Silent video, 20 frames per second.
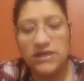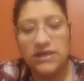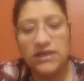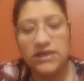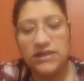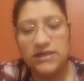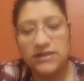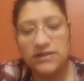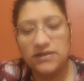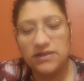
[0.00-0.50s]

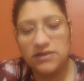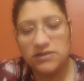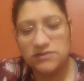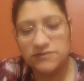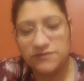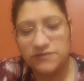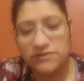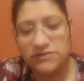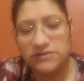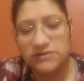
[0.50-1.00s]
and allows
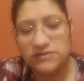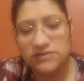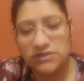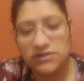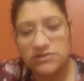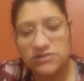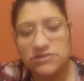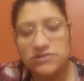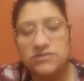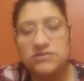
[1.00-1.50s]
for the
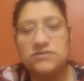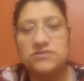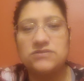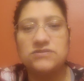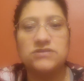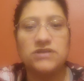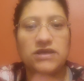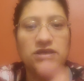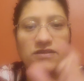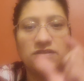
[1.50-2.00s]

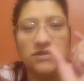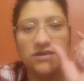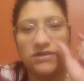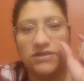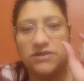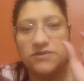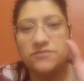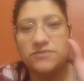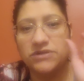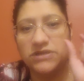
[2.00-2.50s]
suctions and
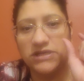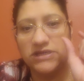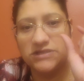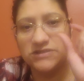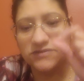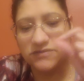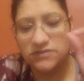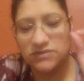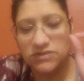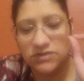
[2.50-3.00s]
the
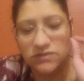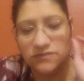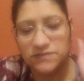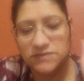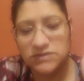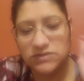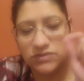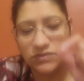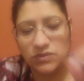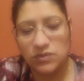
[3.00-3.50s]
irrigation
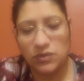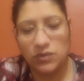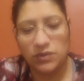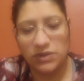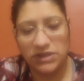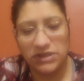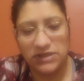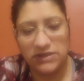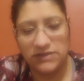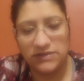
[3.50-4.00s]
tubes to go
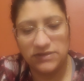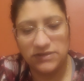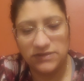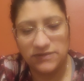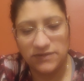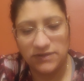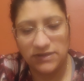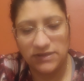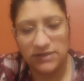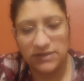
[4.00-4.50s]
in
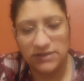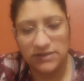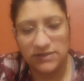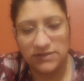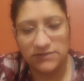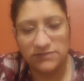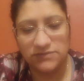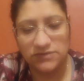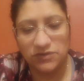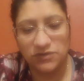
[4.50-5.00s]

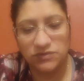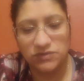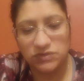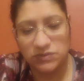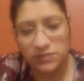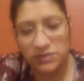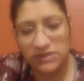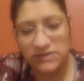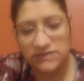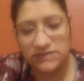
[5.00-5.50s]
or to
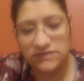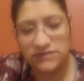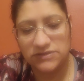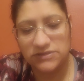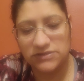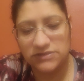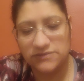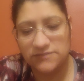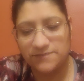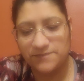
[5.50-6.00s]
be
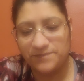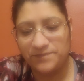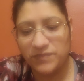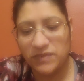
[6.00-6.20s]
inserted.